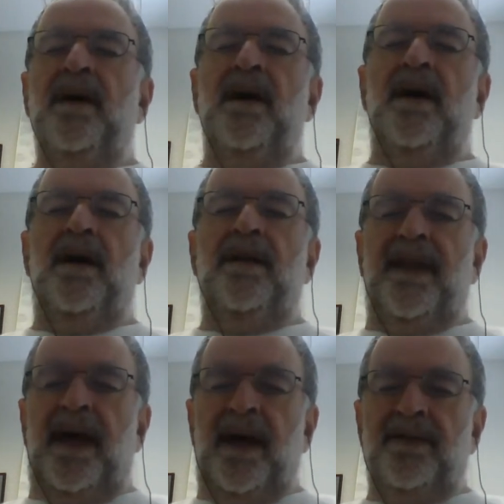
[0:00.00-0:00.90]

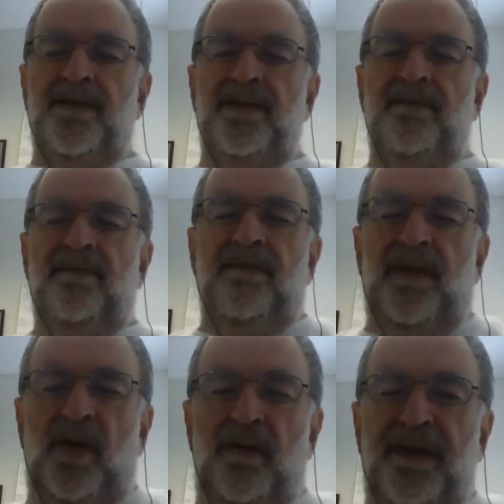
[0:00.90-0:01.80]
That
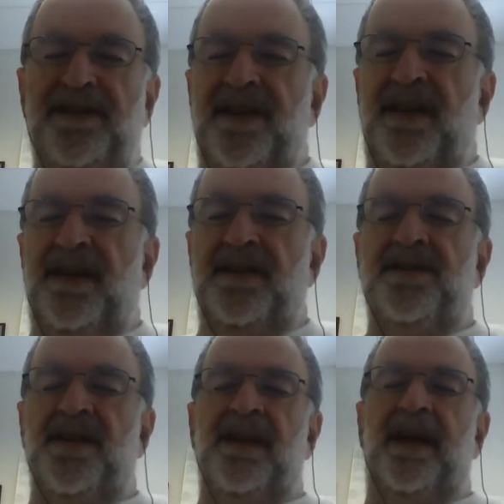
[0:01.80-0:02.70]
UVC in
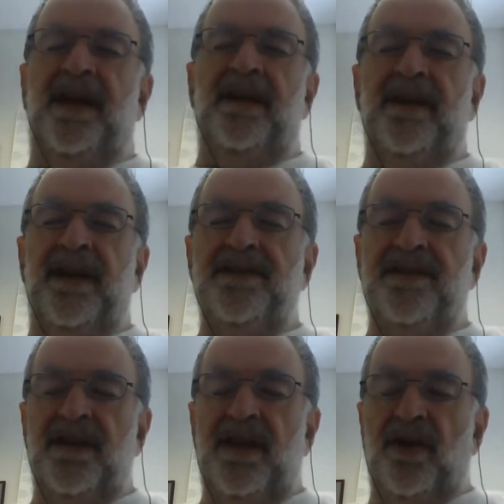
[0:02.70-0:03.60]
sunlight never
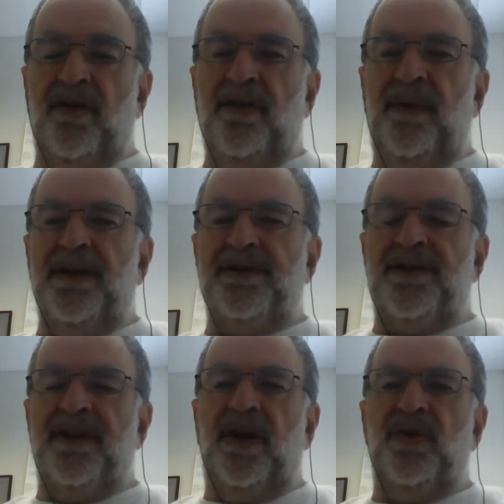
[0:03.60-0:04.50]
gets to the earth
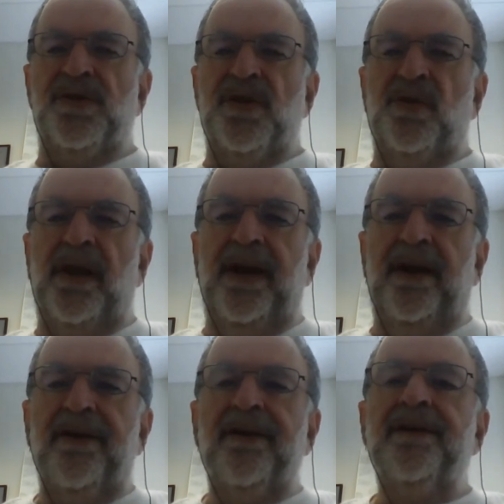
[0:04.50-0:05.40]
because of the ozone
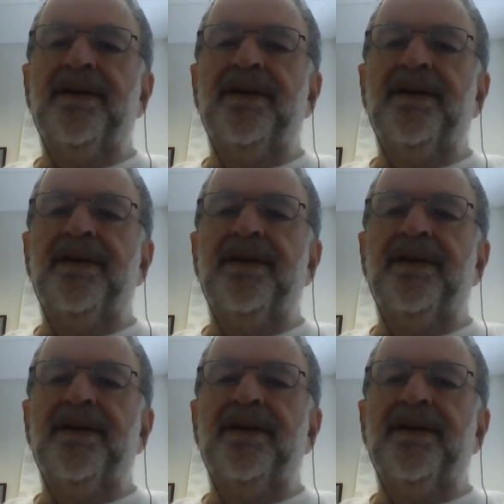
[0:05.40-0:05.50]
layer.